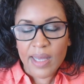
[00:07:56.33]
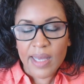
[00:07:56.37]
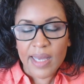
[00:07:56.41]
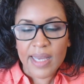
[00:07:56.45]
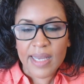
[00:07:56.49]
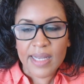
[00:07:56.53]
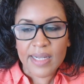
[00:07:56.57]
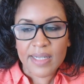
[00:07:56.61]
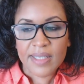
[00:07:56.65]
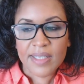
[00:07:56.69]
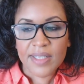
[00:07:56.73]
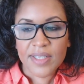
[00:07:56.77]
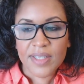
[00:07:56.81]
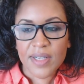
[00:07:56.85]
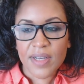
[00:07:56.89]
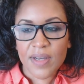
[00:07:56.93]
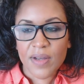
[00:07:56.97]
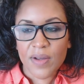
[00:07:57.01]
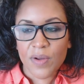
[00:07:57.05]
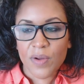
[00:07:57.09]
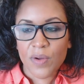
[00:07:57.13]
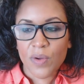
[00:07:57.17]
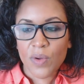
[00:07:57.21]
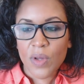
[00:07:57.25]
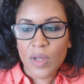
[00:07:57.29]
And
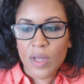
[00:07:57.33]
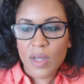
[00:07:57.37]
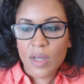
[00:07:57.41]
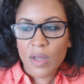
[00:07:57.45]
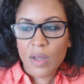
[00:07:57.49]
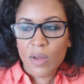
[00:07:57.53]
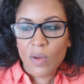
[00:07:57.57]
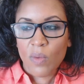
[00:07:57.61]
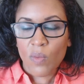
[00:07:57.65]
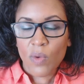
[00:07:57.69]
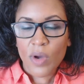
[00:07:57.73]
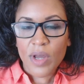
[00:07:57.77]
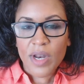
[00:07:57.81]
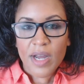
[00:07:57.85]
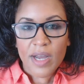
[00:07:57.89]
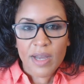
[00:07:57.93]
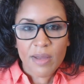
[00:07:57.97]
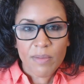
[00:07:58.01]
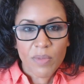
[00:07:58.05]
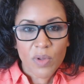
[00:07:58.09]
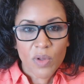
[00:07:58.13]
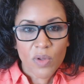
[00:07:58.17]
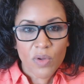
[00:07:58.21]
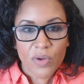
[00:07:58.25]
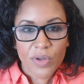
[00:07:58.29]
so, what I
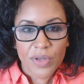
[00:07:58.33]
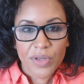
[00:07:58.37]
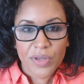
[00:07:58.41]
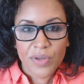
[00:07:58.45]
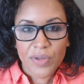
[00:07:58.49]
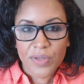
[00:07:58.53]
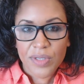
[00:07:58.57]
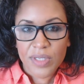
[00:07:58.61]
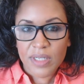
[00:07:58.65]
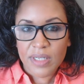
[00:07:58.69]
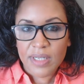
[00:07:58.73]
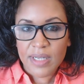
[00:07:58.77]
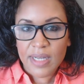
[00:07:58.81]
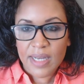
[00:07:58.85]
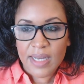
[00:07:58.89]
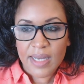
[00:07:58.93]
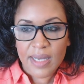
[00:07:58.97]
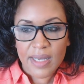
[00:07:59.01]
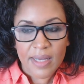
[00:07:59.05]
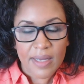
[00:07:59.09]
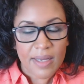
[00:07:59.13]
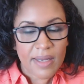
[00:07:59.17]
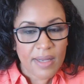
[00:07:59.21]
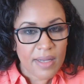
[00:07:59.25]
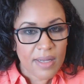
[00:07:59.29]
implore you
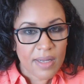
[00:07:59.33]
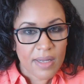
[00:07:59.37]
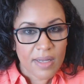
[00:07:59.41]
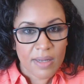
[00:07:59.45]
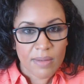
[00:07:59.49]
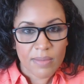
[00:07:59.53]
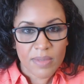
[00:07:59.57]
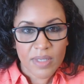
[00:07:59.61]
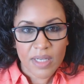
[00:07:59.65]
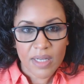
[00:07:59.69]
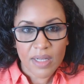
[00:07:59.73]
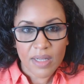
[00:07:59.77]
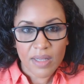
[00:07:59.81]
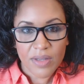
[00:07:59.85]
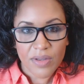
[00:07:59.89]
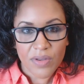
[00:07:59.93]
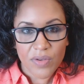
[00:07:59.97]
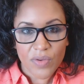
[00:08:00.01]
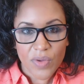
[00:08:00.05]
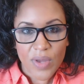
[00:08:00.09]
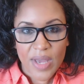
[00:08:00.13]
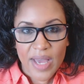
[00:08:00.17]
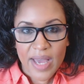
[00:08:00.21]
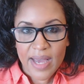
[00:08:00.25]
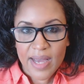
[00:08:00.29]
today, I'm telling
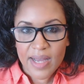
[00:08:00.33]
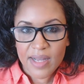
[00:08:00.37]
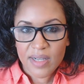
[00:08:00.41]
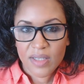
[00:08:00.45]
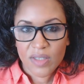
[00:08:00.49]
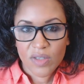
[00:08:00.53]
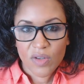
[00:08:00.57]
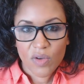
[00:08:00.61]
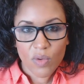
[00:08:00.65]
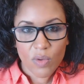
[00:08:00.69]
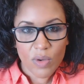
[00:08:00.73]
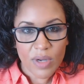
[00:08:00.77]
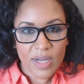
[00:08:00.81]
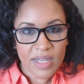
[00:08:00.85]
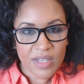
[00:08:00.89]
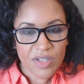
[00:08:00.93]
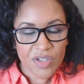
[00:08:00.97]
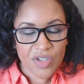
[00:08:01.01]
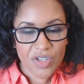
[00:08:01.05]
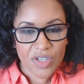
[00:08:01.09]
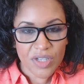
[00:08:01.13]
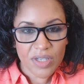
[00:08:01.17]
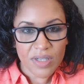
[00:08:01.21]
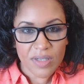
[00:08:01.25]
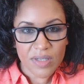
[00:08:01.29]
you, ask
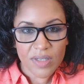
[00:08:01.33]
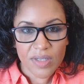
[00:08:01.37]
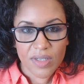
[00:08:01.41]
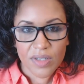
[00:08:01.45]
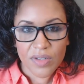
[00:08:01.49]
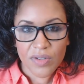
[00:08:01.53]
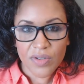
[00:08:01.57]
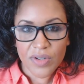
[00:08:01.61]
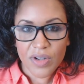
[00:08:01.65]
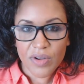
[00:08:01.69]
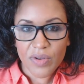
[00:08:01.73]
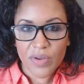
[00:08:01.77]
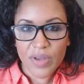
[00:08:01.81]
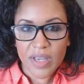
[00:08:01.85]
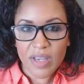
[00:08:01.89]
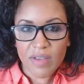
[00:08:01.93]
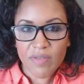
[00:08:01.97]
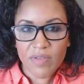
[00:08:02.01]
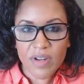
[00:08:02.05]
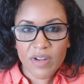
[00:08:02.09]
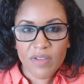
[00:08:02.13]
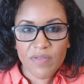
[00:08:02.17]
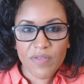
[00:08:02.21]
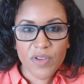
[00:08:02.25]
questions. Even